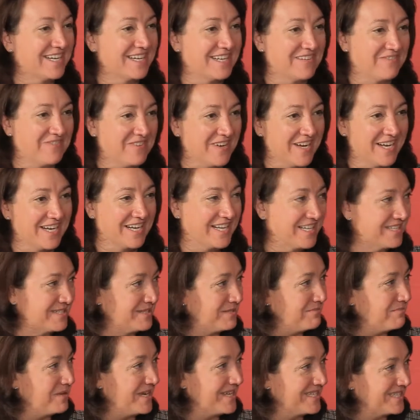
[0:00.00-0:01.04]
and a
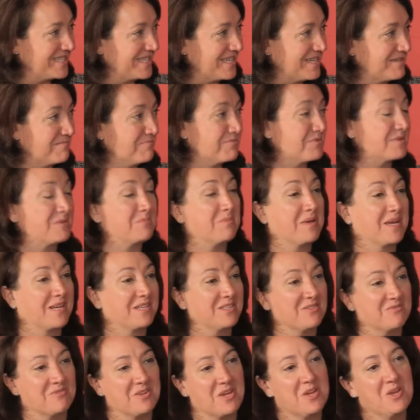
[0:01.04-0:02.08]
finance baseline
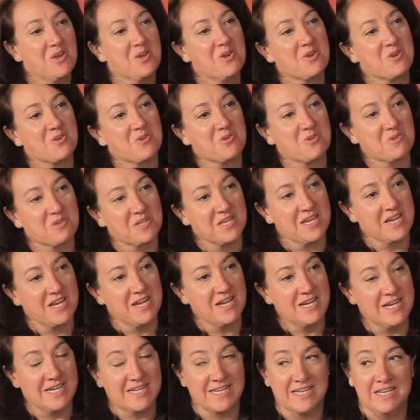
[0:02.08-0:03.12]
perspective early
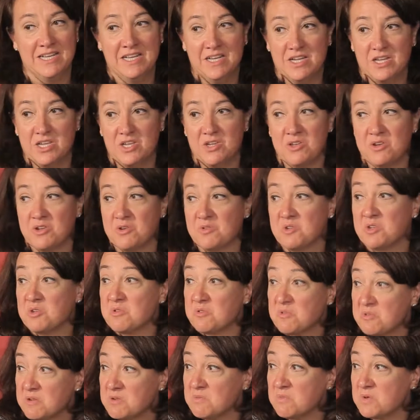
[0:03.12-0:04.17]
on,
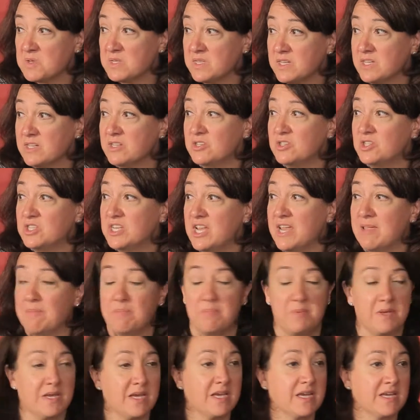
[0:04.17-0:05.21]
you're in really good shape
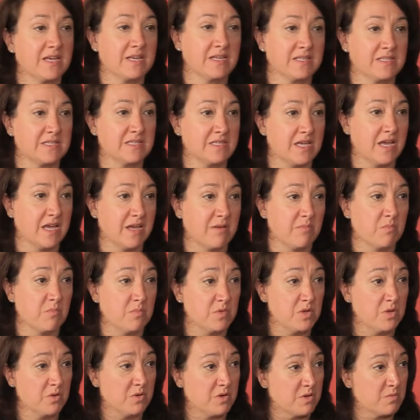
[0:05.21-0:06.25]
because
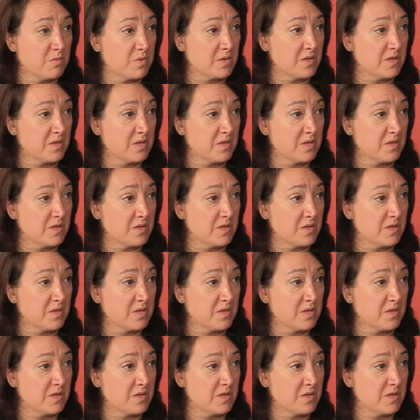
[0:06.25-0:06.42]
you can